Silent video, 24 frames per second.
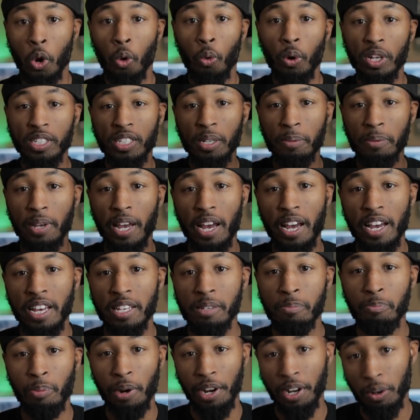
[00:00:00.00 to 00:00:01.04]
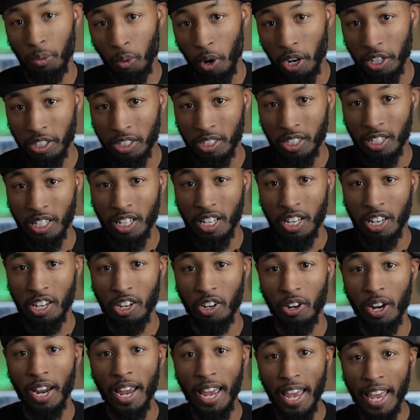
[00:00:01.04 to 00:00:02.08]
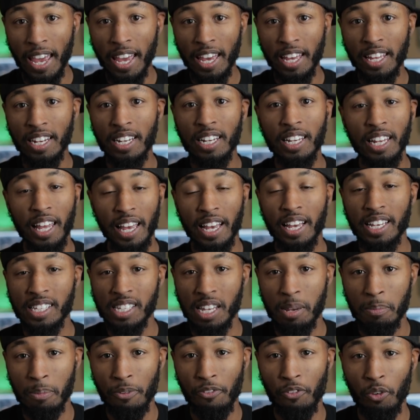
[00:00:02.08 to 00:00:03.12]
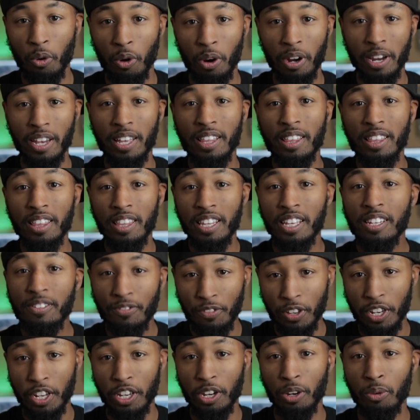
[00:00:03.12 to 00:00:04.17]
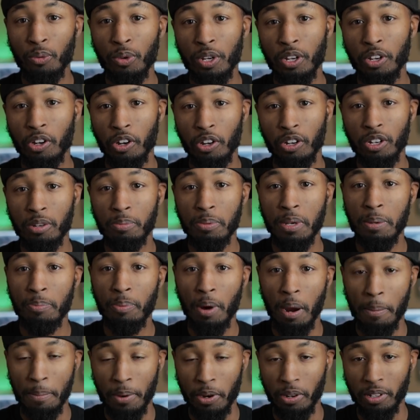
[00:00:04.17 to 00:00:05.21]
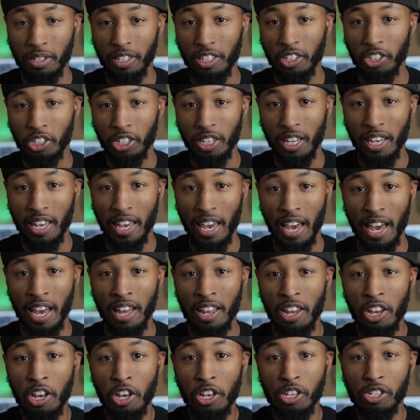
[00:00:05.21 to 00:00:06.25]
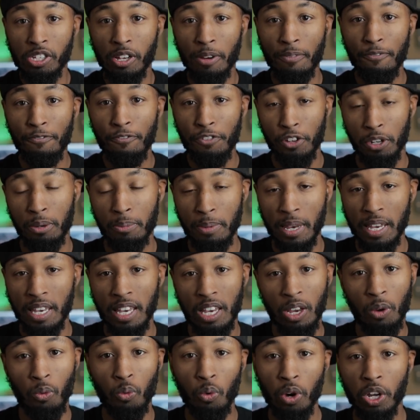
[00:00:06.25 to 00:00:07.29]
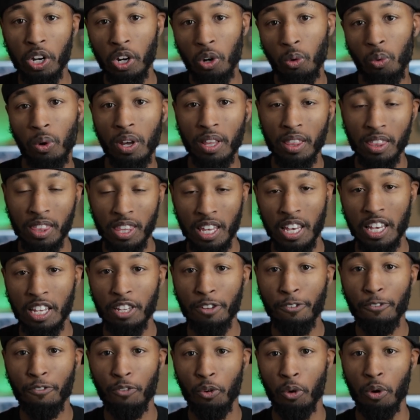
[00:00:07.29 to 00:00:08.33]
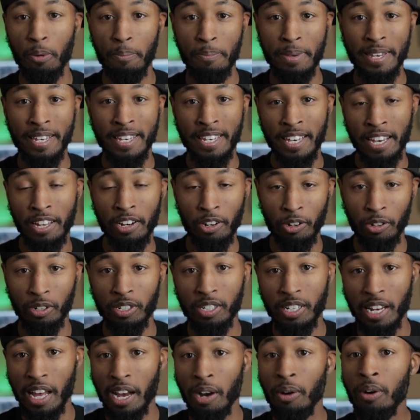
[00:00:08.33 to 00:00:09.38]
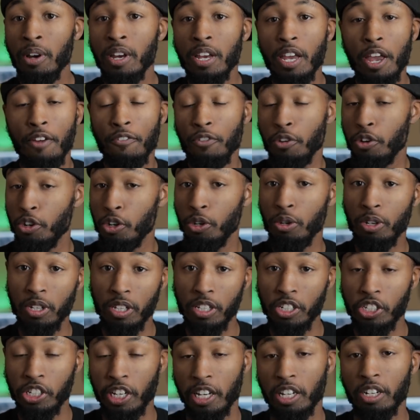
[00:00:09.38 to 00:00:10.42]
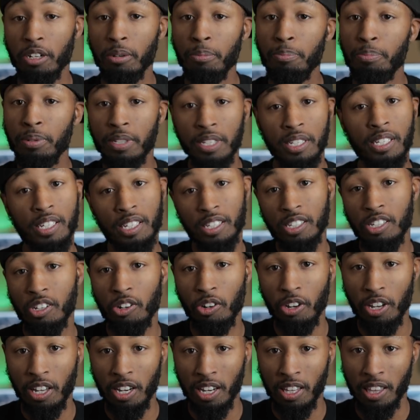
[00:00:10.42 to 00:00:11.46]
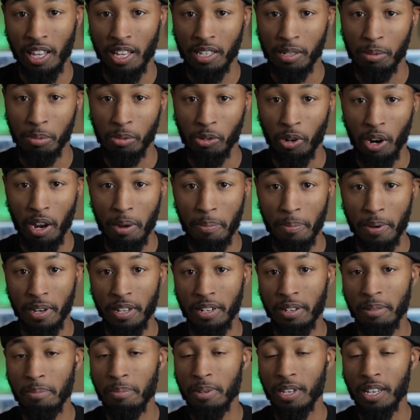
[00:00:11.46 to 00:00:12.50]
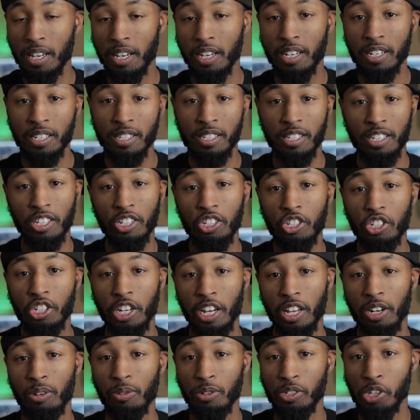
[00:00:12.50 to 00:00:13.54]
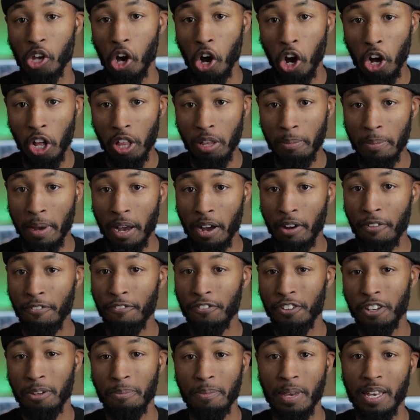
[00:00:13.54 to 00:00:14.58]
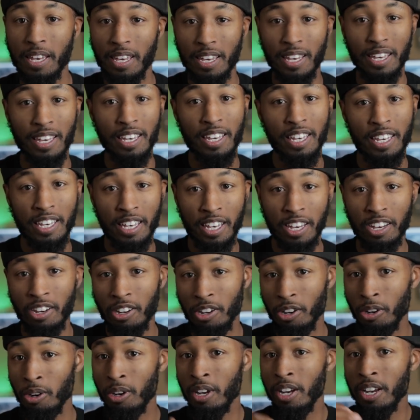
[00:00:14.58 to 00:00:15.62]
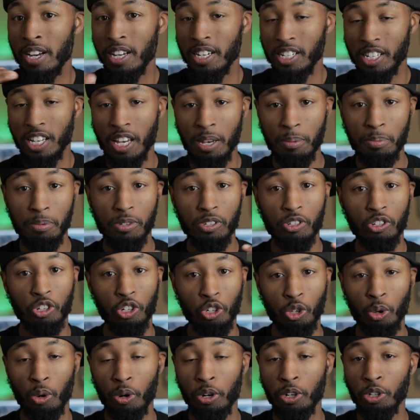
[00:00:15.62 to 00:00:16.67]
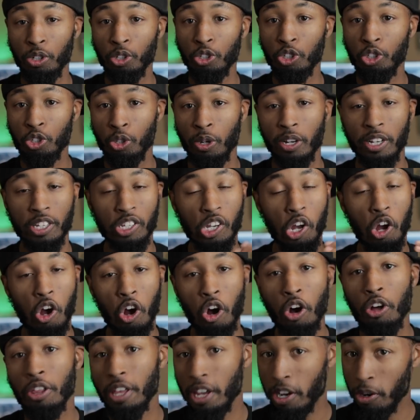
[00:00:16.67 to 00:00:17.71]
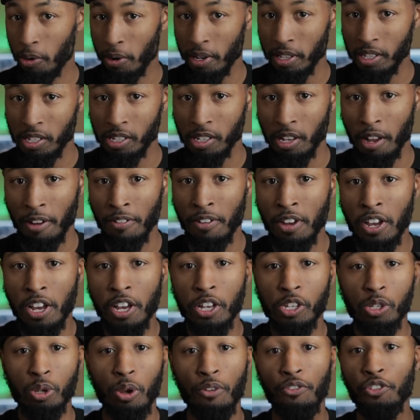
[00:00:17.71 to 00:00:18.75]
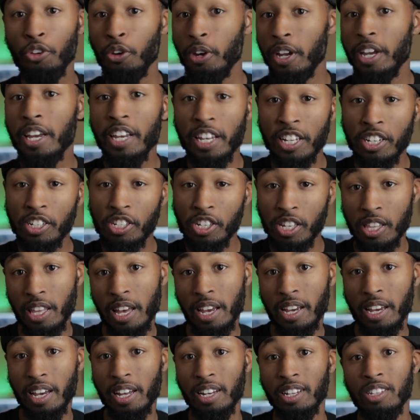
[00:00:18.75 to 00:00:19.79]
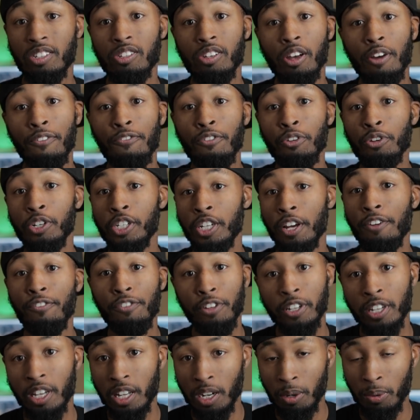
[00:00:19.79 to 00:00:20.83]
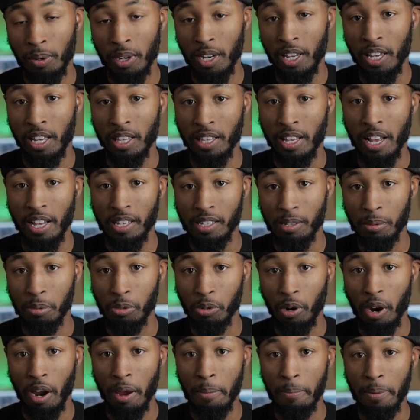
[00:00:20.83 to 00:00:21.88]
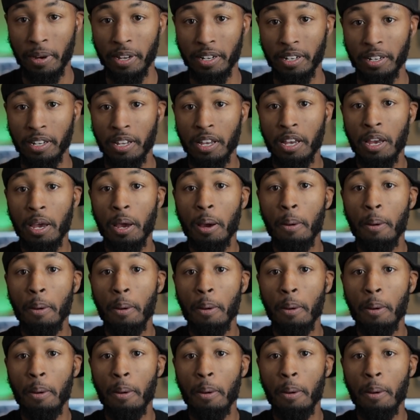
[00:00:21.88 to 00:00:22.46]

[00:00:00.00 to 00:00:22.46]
What's up guys, Brandon Washington here, and like I said before, in this video we are going to be primarily looking at some filmmaking one oh one things for beginners. Now if you're new to the channel, please consider hitting that subscribe button, because this channel is all about filmmaking gear, tips, tutorials, tricks, all that great stuff. So if you're into that kind of stuff, you're definitely going to want to hit that subscribe button.